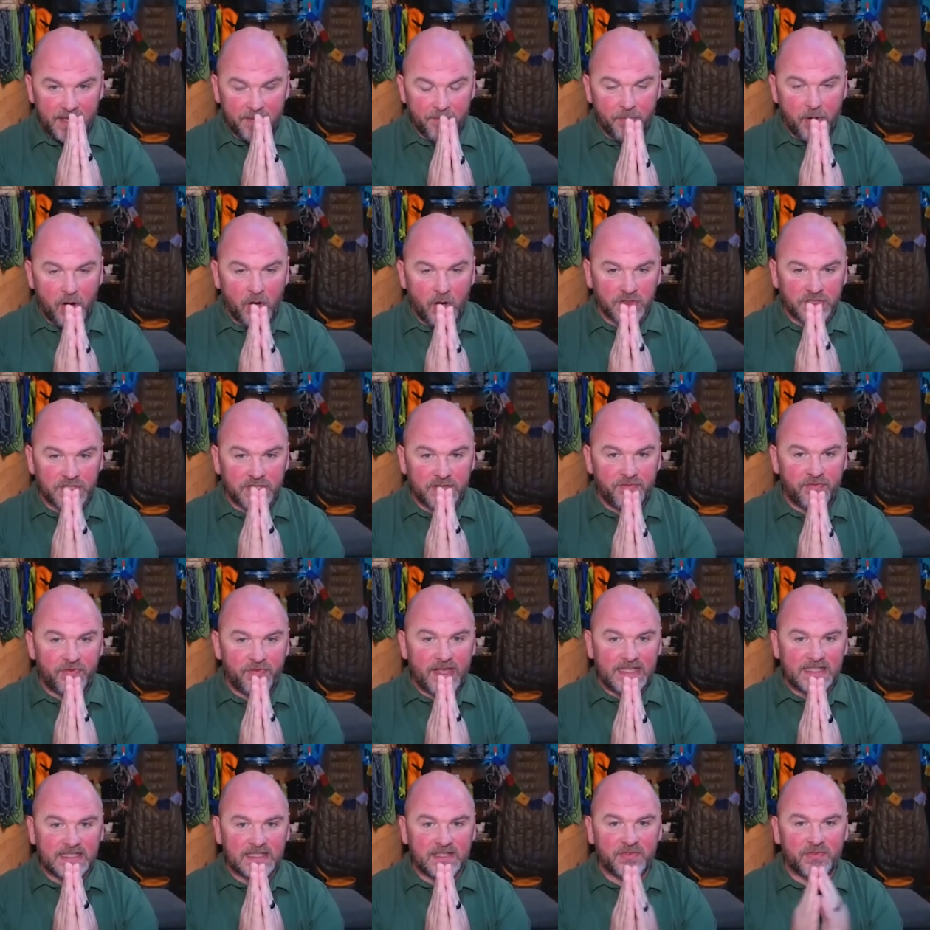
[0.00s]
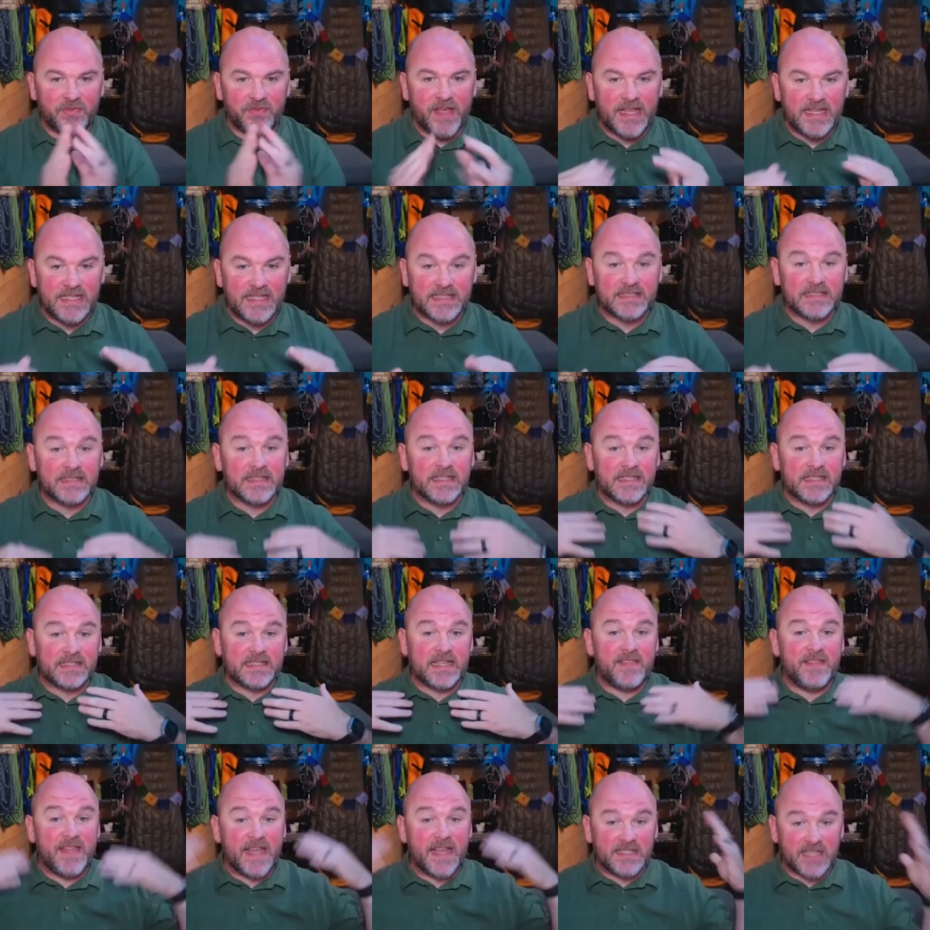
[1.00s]
person, face to face, let's
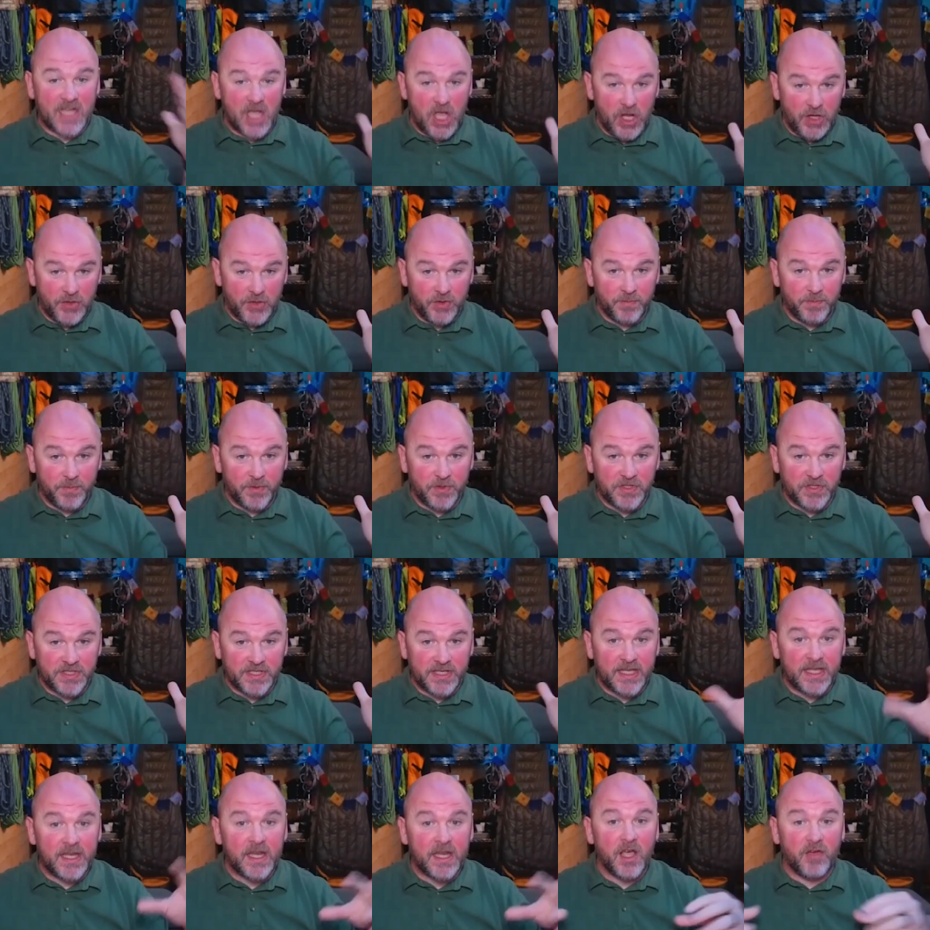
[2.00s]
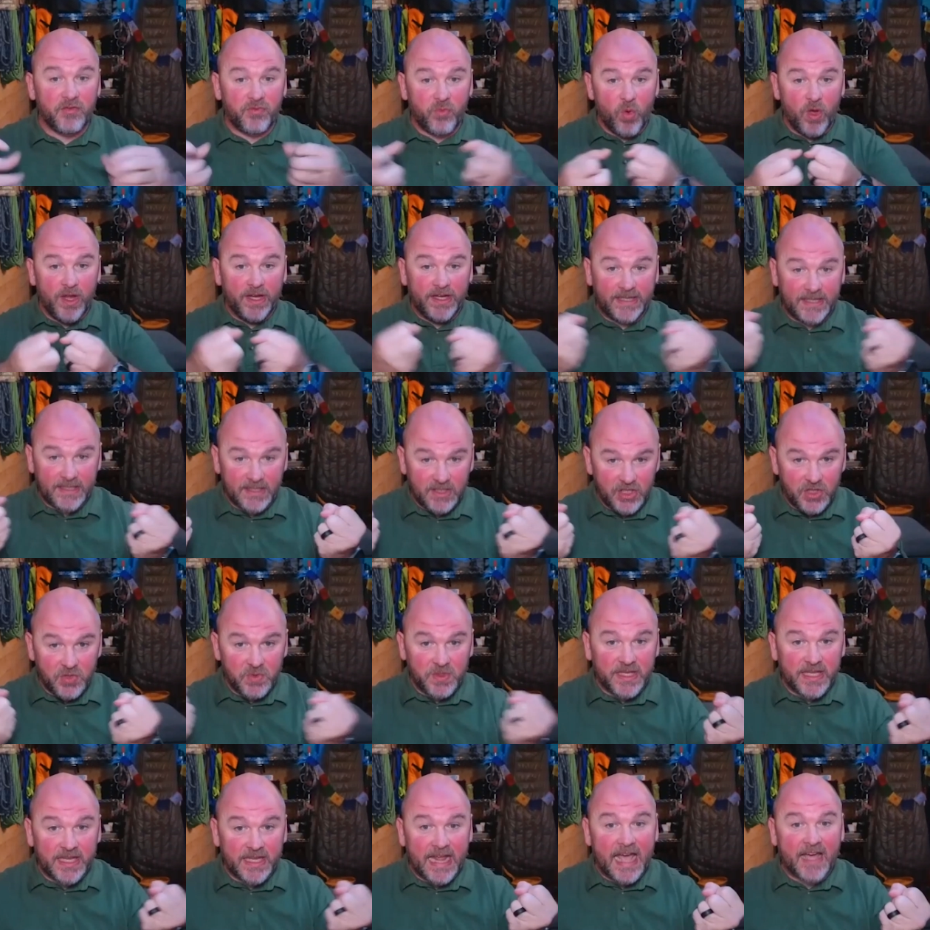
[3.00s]
say that's 100% of what you get
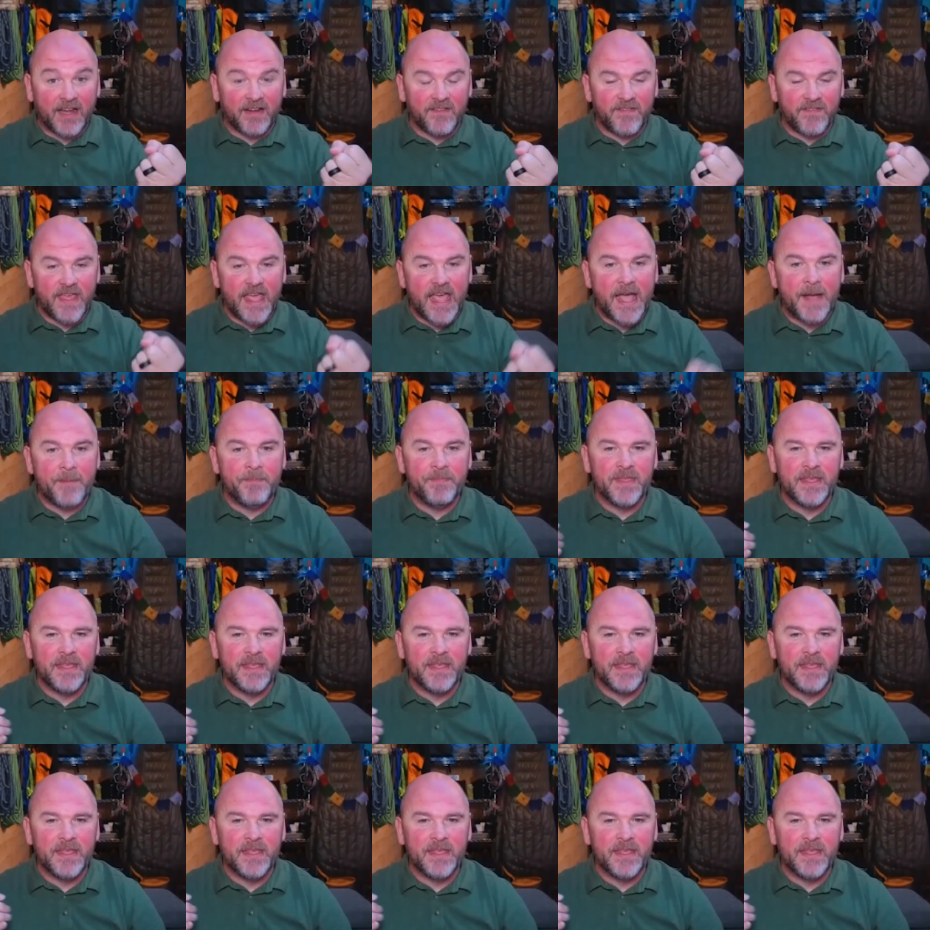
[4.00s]
out of that.